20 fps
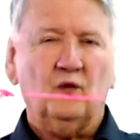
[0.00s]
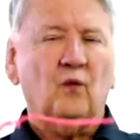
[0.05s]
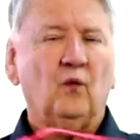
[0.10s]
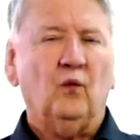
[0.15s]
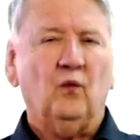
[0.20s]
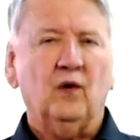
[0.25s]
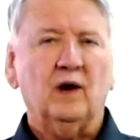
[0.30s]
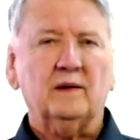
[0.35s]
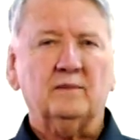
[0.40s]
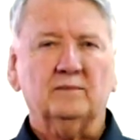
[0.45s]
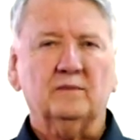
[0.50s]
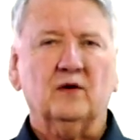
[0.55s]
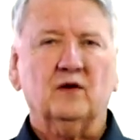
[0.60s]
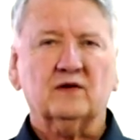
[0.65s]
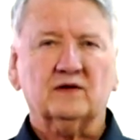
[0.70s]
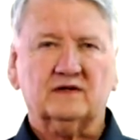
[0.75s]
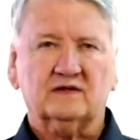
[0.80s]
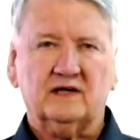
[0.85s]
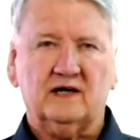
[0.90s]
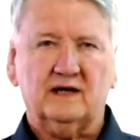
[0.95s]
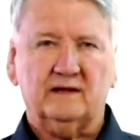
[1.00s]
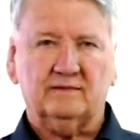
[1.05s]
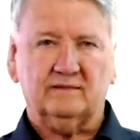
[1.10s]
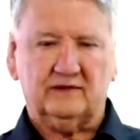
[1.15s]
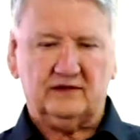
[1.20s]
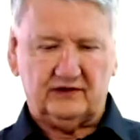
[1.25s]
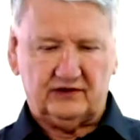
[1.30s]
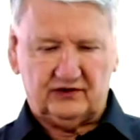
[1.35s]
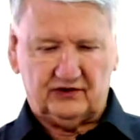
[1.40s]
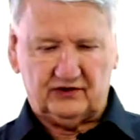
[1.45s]
One more time
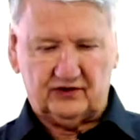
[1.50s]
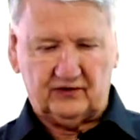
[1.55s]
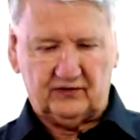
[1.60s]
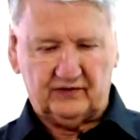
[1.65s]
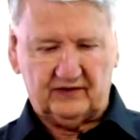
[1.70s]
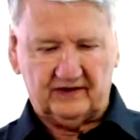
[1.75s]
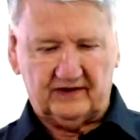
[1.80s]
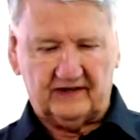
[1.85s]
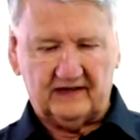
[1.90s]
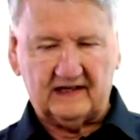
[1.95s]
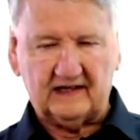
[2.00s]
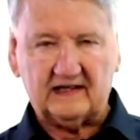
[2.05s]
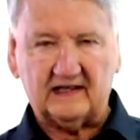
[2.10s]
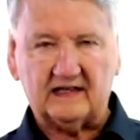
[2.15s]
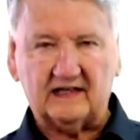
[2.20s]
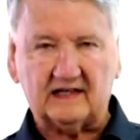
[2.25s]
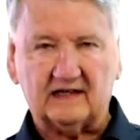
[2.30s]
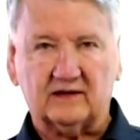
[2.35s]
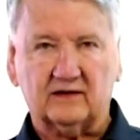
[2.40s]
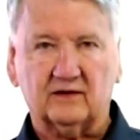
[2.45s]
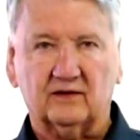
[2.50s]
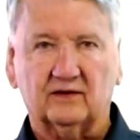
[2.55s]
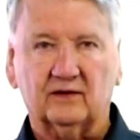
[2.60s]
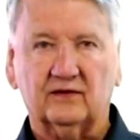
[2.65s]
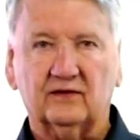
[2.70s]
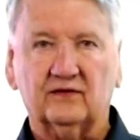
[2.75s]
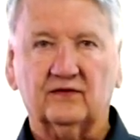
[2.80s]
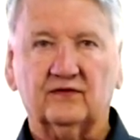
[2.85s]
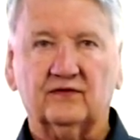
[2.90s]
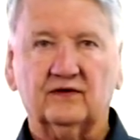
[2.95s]
to show you the
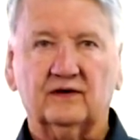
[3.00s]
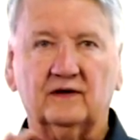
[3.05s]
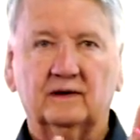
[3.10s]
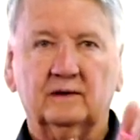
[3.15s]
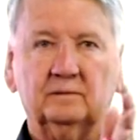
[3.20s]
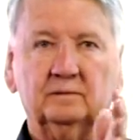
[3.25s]
eagles.